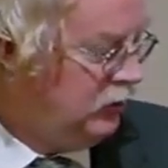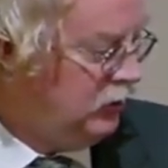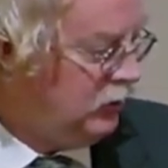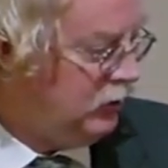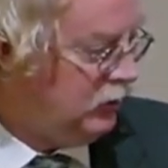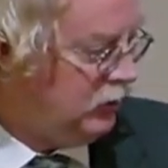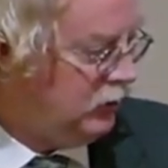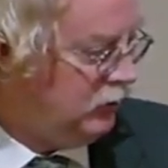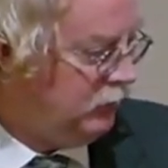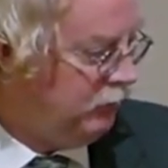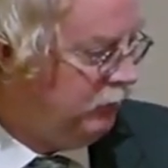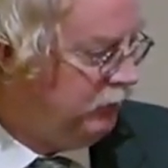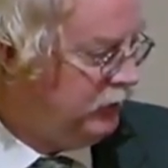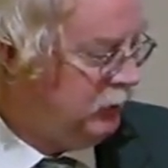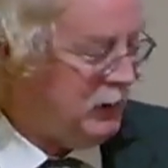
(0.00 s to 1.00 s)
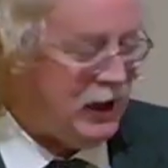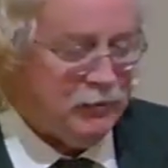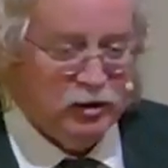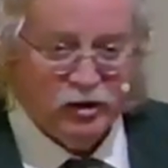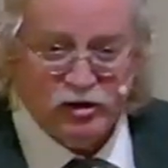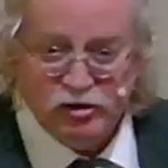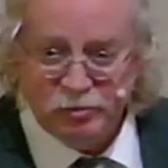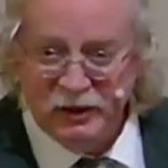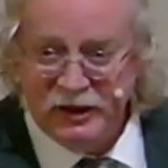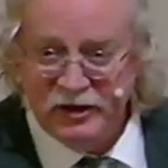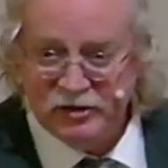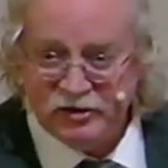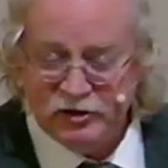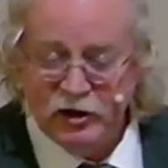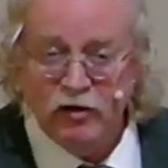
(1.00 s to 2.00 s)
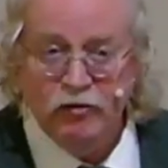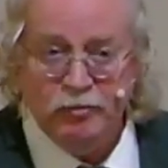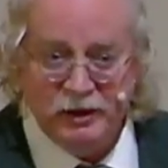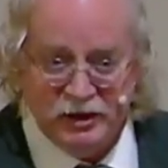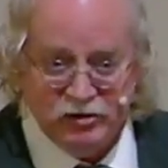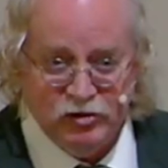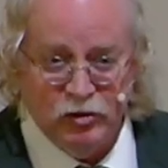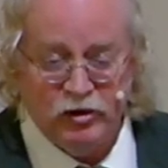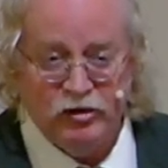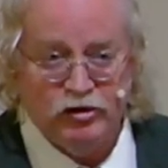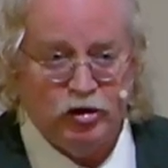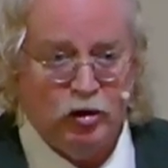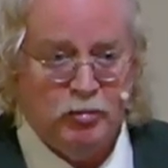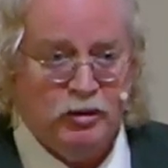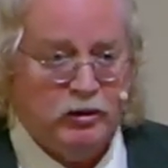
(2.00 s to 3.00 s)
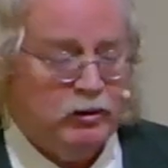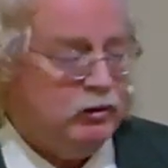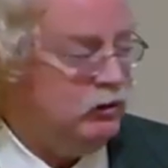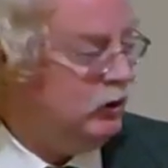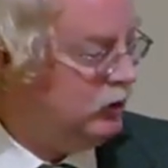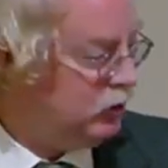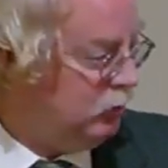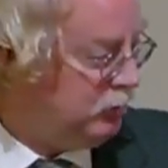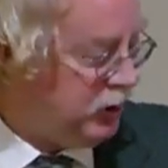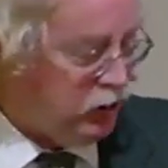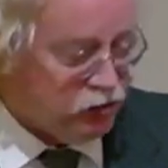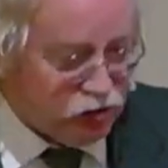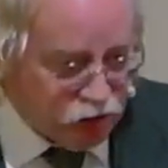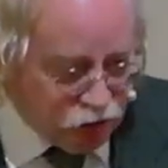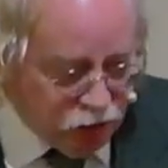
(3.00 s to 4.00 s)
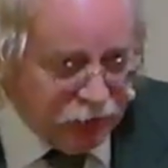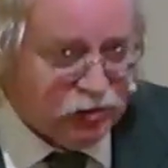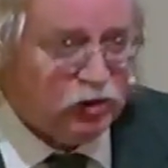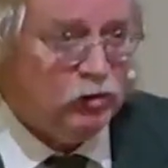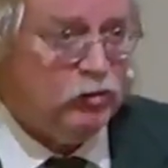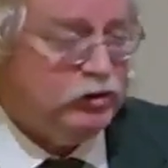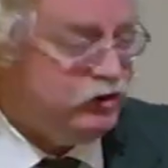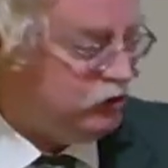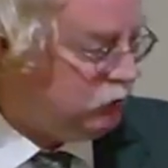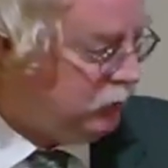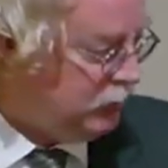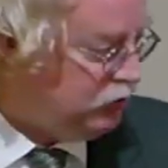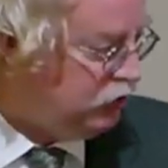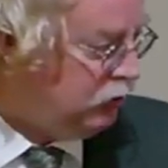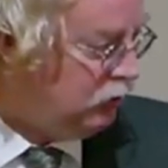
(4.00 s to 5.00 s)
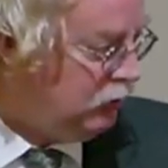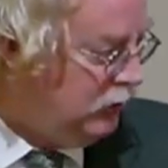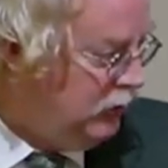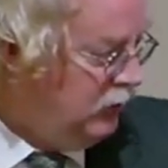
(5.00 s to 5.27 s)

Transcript: um, the Bible explain itself, be its own interpreter, compare scripture with scripture.